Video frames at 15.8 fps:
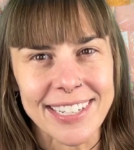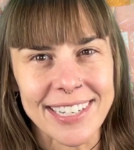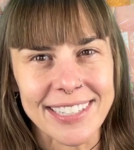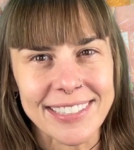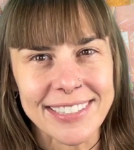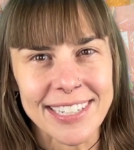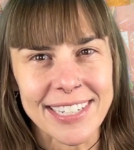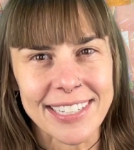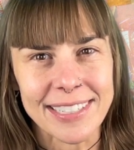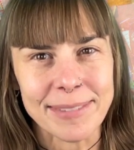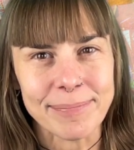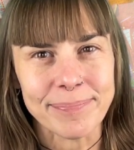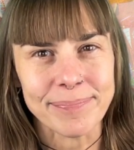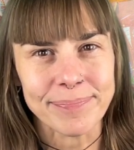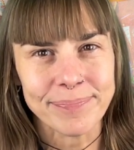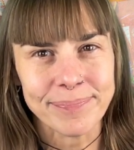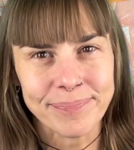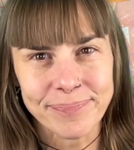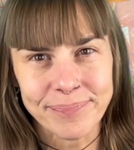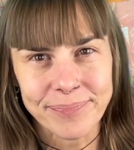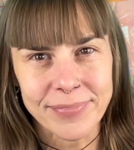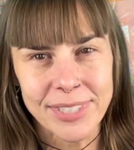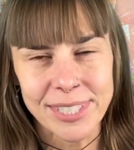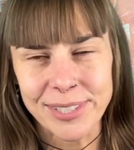Yes, I am
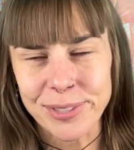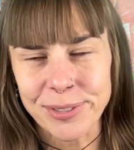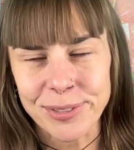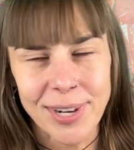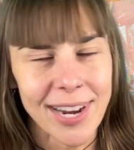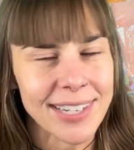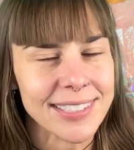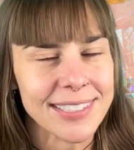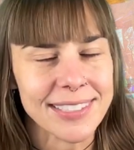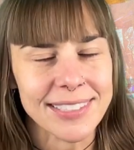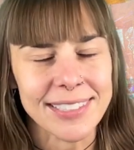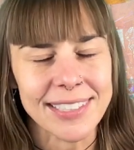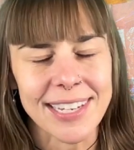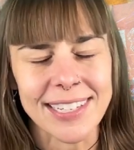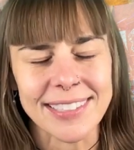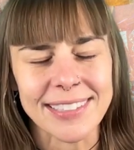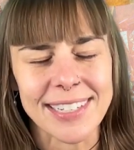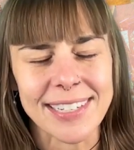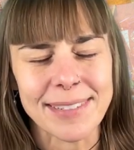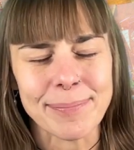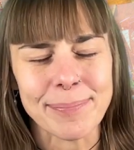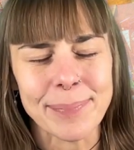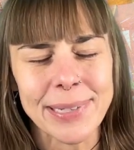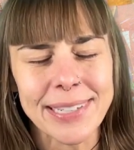distracted. Yes, I
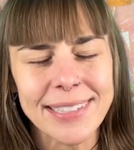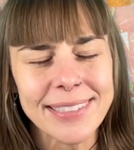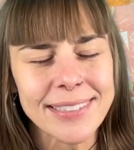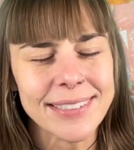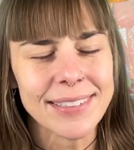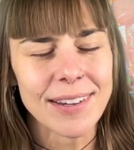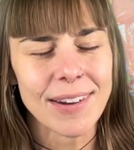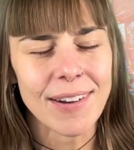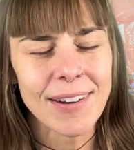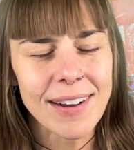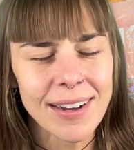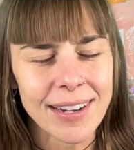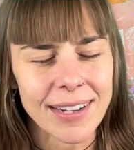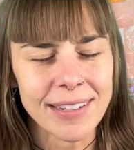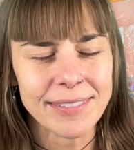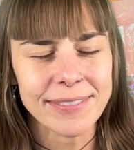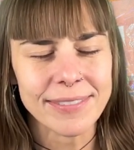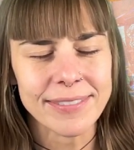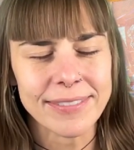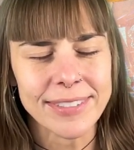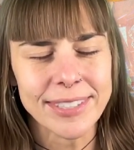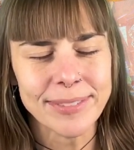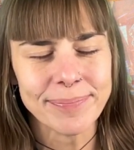am pissed off.